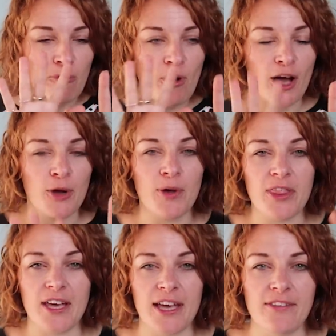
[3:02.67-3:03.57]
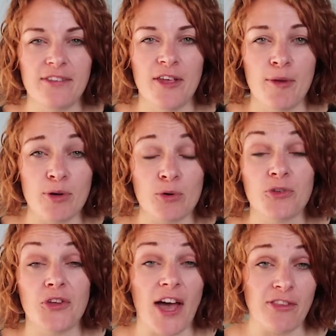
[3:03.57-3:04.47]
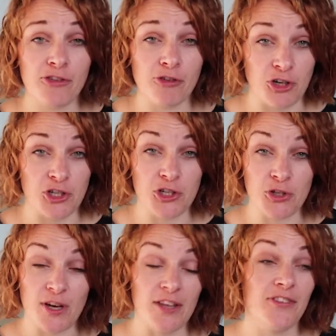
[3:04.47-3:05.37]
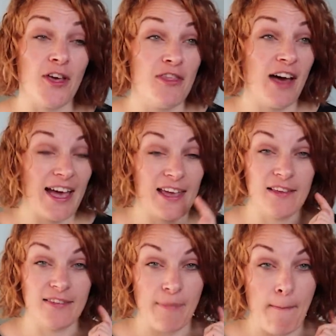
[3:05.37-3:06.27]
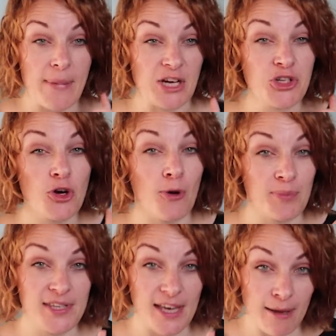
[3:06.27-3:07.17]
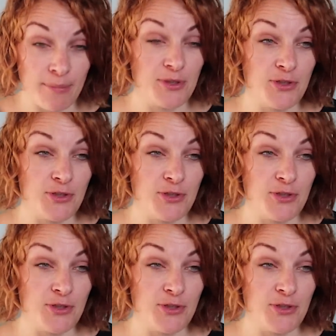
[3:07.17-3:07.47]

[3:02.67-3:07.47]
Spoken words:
of work with it, but also add structure to it. So that is my top tip.